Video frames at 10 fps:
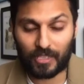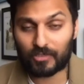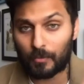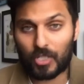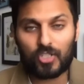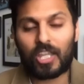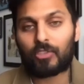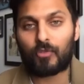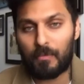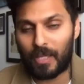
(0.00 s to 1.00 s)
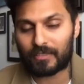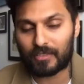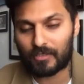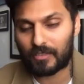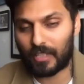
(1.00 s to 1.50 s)
So I'm going to share 3
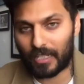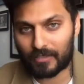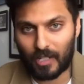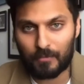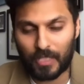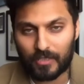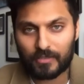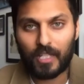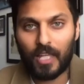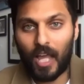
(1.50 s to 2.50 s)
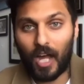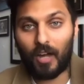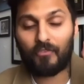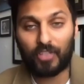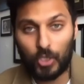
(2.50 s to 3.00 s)
messages in the next 9 minutes
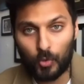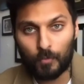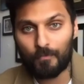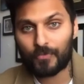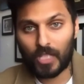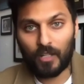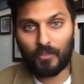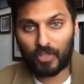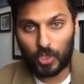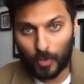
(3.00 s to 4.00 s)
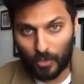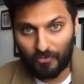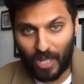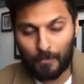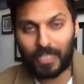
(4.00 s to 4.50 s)
for you and your
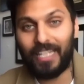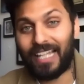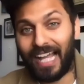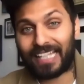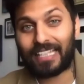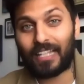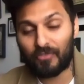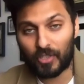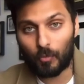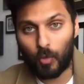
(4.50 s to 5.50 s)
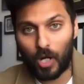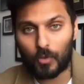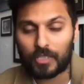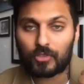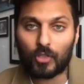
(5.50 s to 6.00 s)
family, and for the
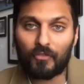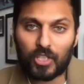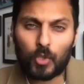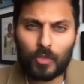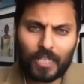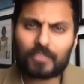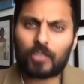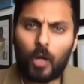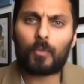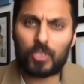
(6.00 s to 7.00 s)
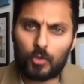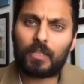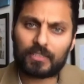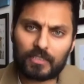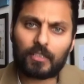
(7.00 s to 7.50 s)
world. And so for you, let's start with you,
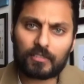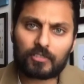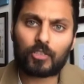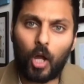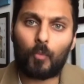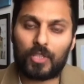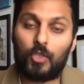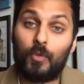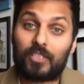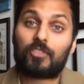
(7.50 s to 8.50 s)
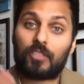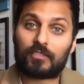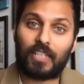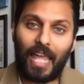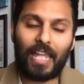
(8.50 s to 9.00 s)
because it does start with you. It just
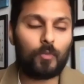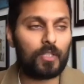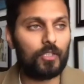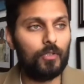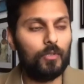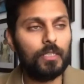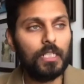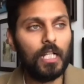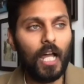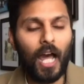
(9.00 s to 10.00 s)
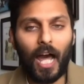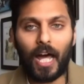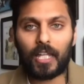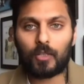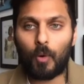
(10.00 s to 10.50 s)
doesn't end with you.
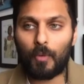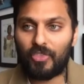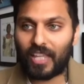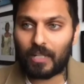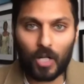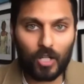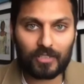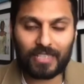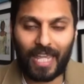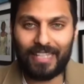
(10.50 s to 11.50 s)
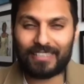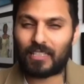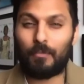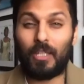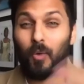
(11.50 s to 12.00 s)
And when we think about our days, it
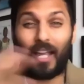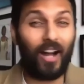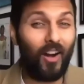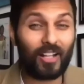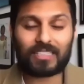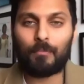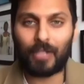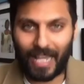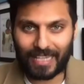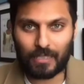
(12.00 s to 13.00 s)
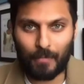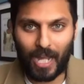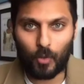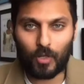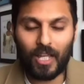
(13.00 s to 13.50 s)
can be quite hard to plan them
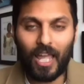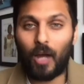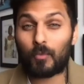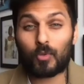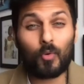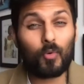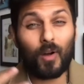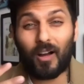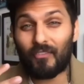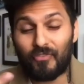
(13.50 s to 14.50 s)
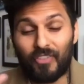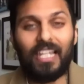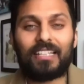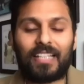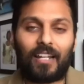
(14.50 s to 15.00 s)
out. And we're all
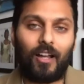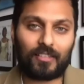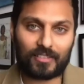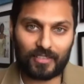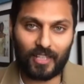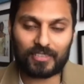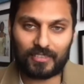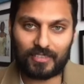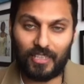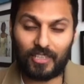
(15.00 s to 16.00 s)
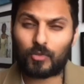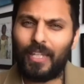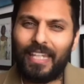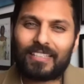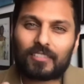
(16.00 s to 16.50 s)
feeling that uncertainty. And so we
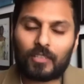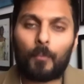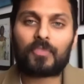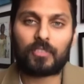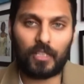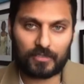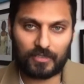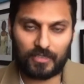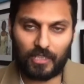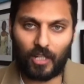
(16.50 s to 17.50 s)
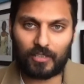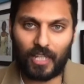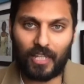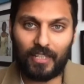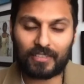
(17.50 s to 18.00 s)
need some certainty in our
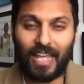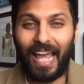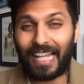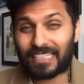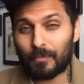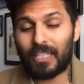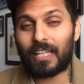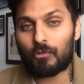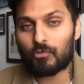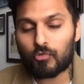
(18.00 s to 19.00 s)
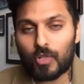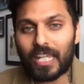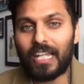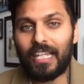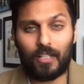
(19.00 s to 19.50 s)
days. And to me, that
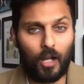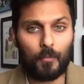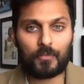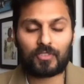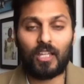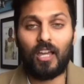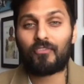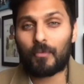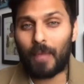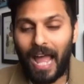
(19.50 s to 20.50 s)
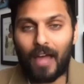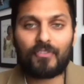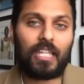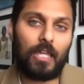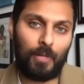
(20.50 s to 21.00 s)
really comes from
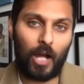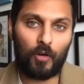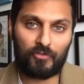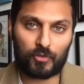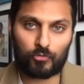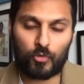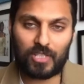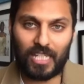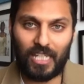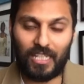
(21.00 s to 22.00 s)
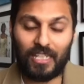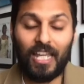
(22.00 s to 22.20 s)
having a powerful routine.